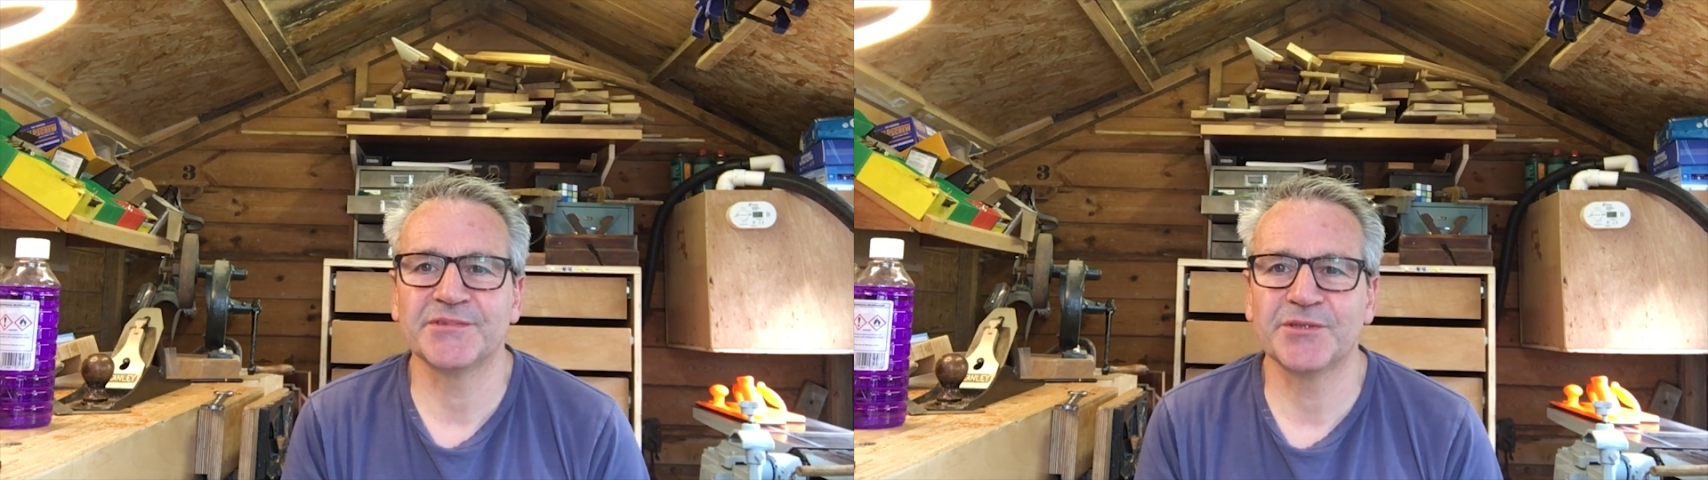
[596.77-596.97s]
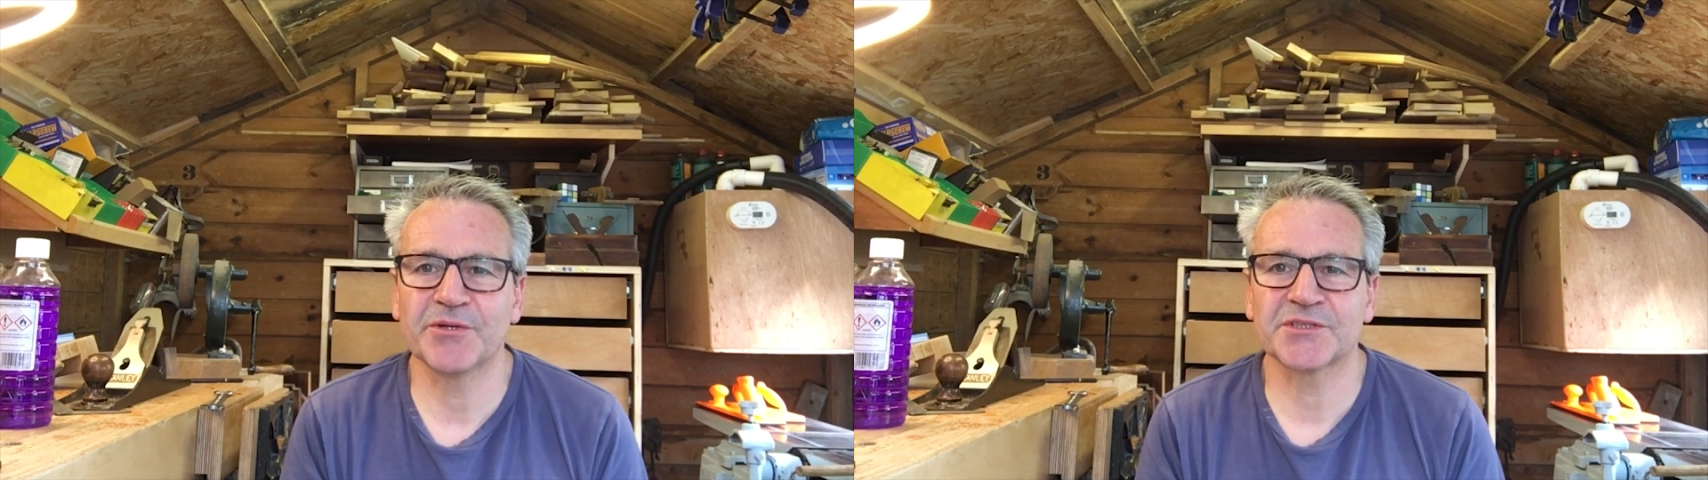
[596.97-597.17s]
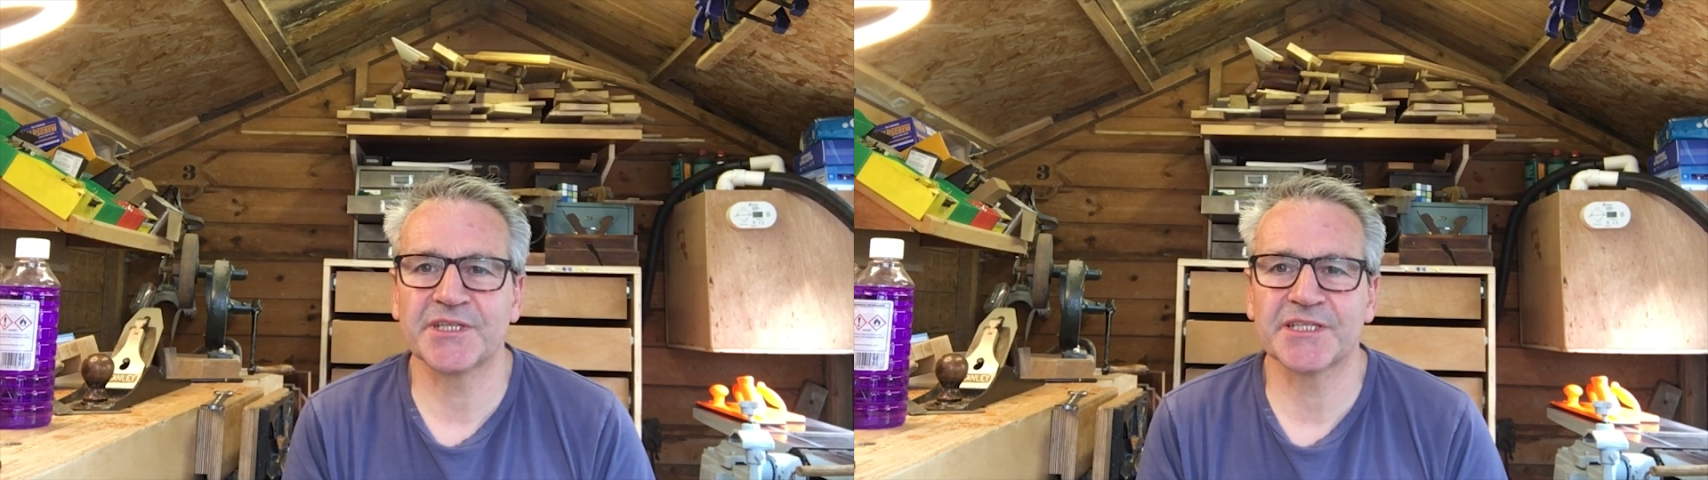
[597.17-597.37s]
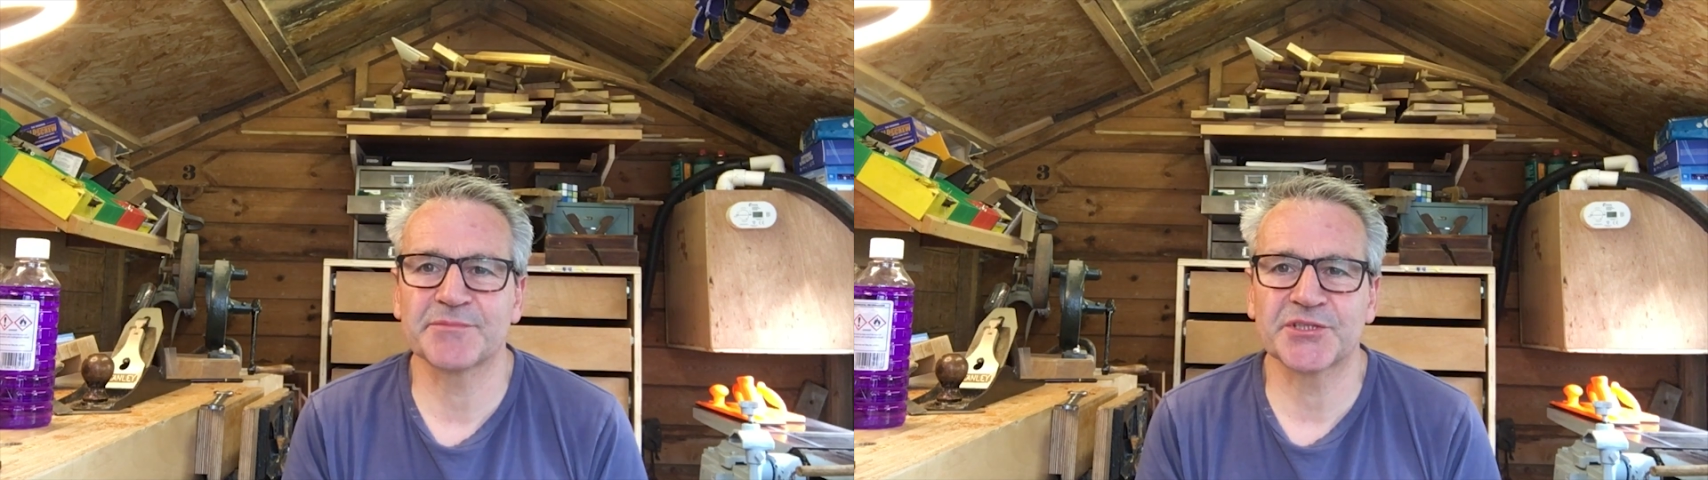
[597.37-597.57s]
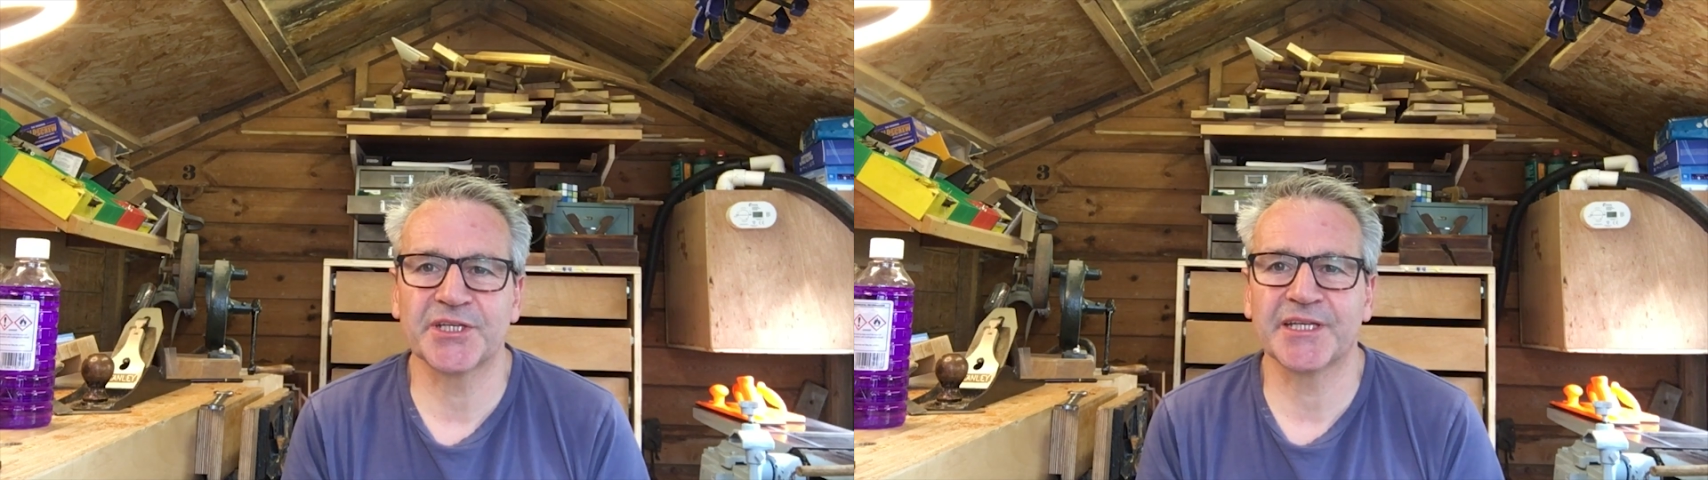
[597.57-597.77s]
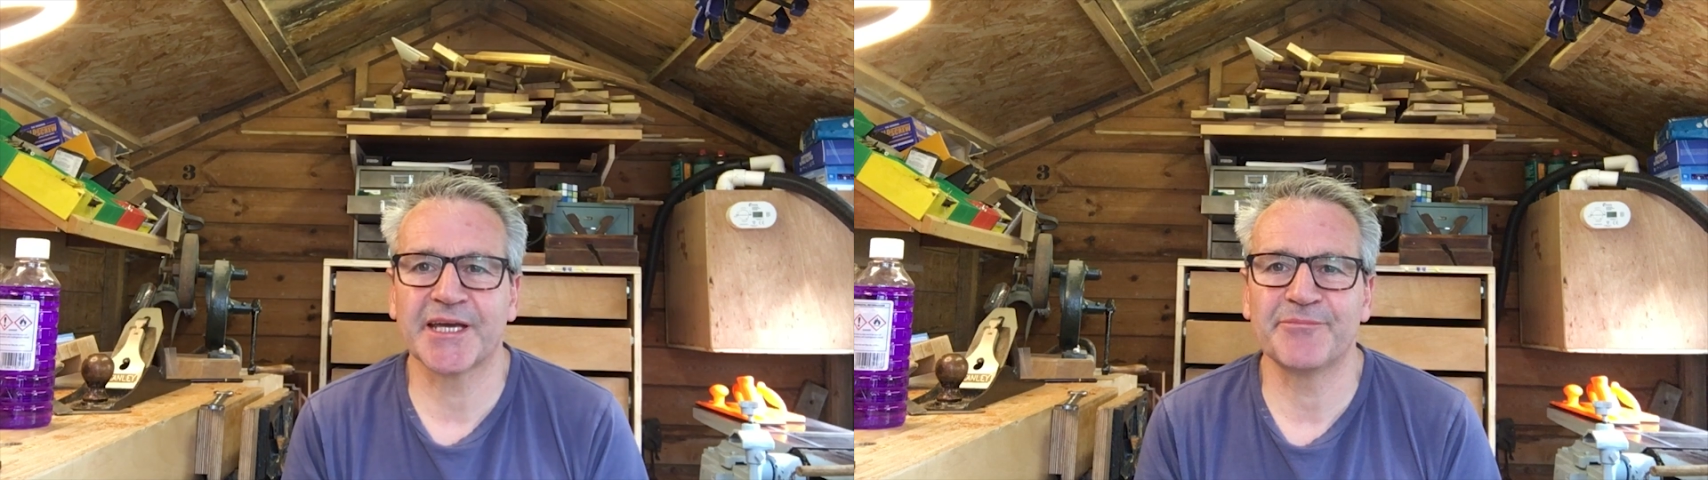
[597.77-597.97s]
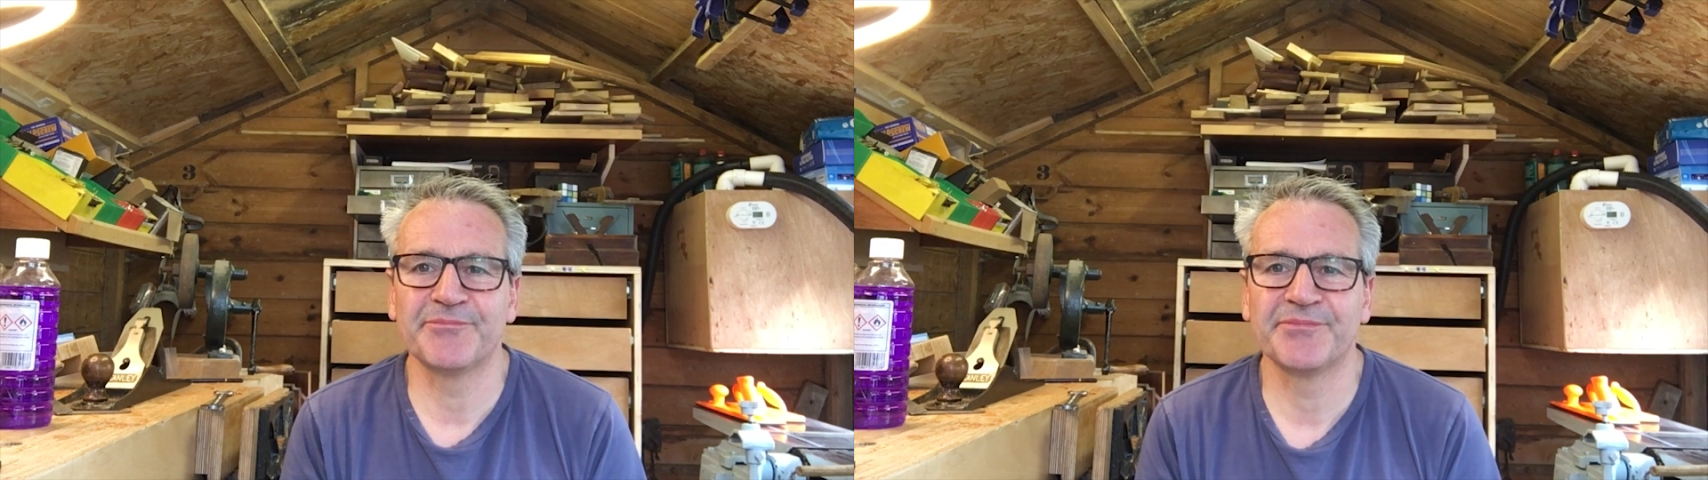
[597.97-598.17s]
You won't see this machine again.